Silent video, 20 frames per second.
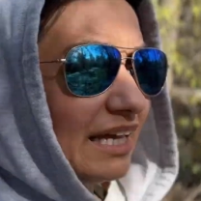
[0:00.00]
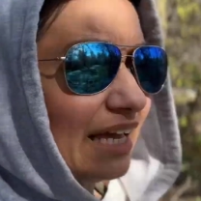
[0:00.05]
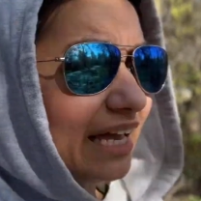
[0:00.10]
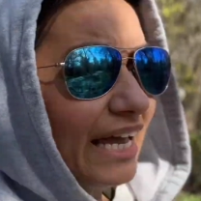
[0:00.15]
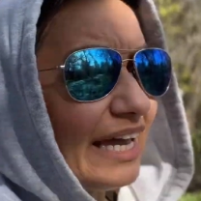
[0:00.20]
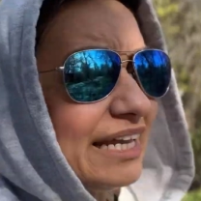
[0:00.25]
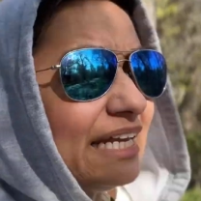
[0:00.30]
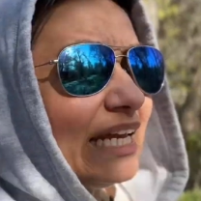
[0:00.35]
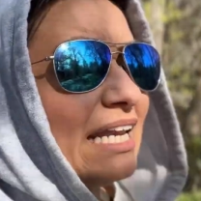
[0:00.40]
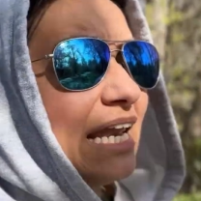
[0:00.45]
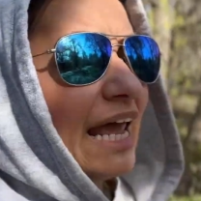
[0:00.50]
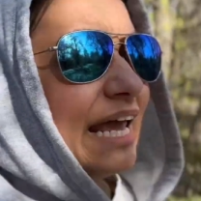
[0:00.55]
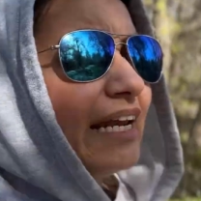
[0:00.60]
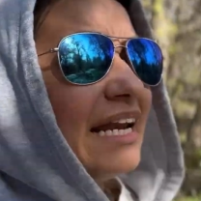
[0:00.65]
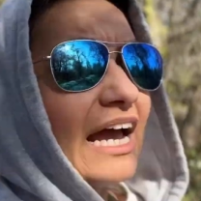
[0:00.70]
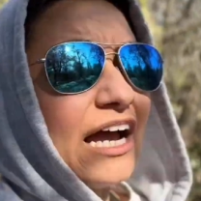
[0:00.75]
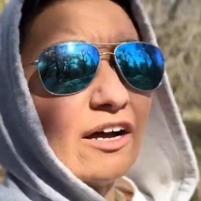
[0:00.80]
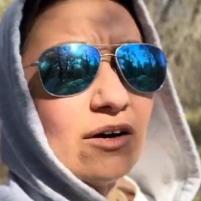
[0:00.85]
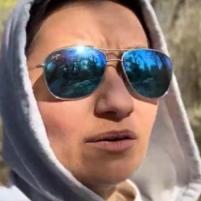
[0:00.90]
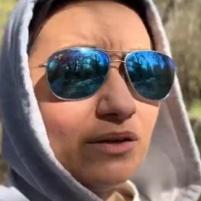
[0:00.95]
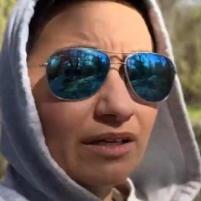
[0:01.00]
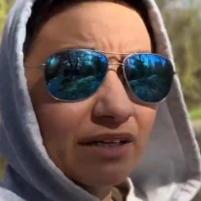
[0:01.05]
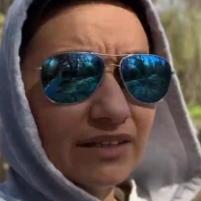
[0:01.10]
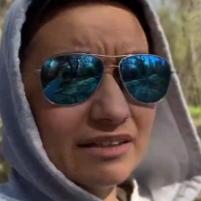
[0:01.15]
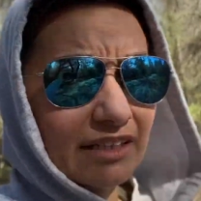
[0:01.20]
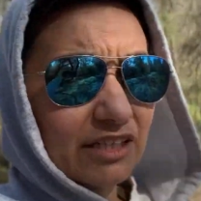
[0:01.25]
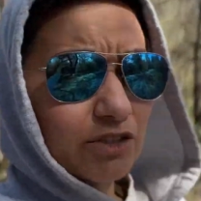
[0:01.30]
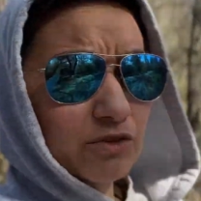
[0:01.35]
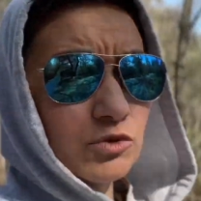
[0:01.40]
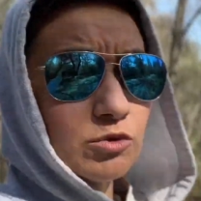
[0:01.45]
Any day now,
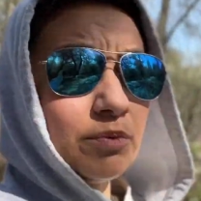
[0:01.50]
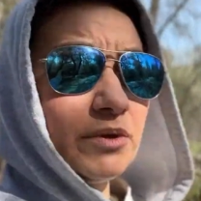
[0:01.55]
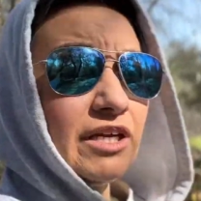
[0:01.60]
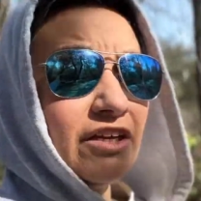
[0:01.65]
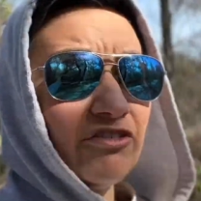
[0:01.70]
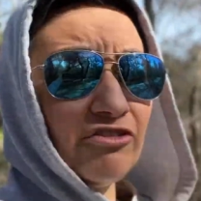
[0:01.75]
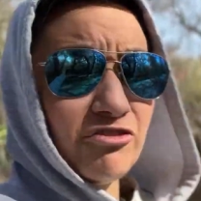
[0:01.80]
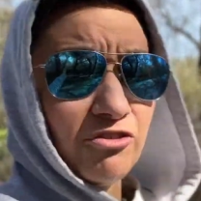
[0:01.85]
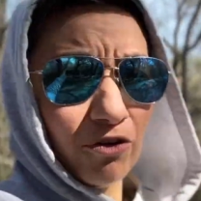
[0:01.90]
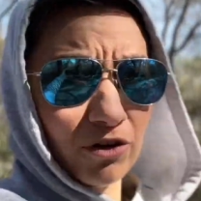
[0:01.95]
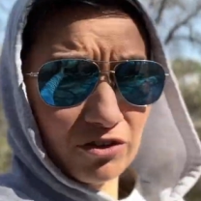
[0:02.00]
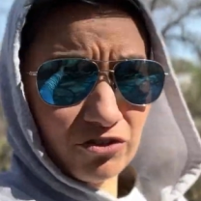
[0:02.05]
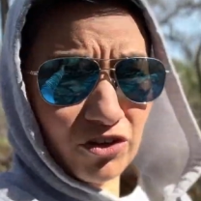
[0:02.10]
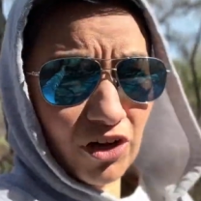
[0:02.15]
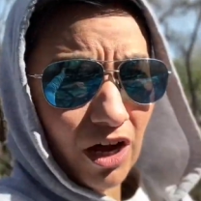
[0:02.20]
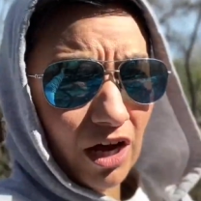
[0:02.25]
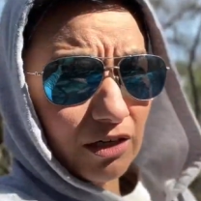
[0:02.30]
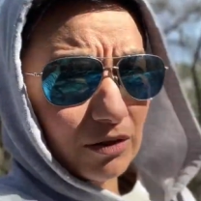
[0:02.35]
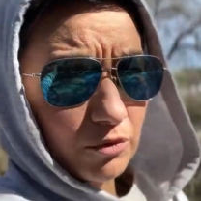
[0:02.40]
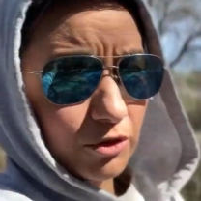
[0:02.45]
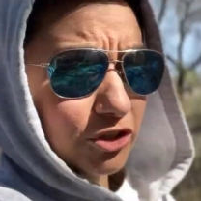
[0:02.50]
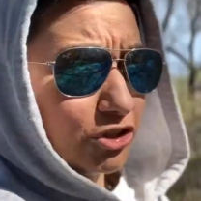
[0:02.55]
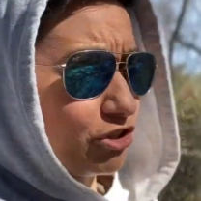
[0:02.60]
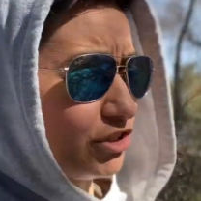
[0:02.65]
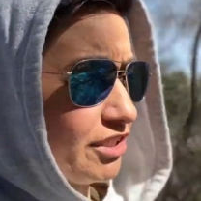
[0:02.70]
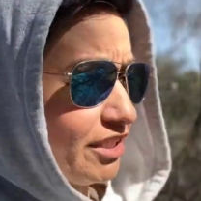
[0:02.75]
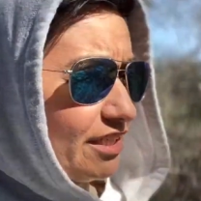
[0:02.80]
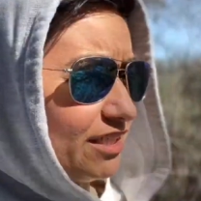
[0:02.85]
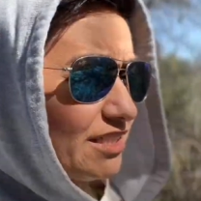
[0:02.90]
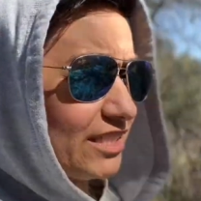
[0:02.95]
this will be full of cottonwood
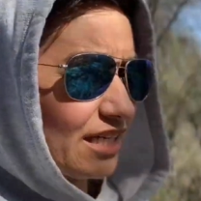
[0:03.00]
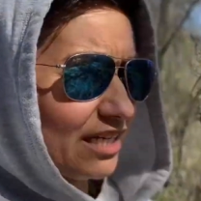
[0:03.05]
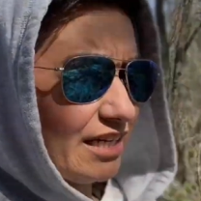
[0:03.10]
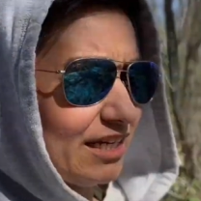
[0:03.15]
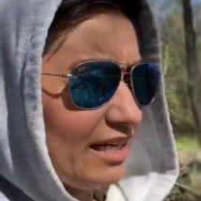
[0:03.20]
trees